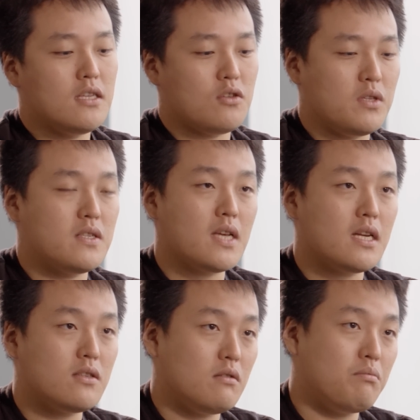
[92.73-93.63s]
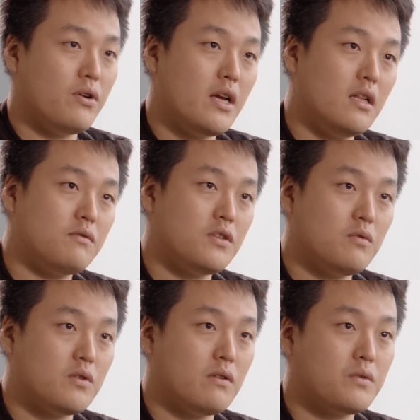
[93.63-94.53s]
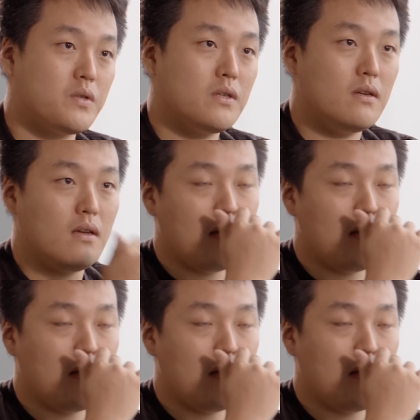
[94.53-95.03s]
So we decided to deploy LFG reserves.